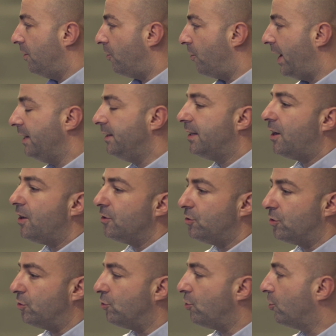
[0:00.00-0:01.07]
Right now,
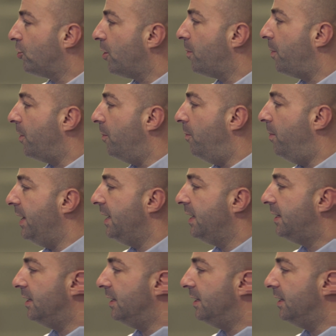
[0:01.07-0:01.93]
the control top blink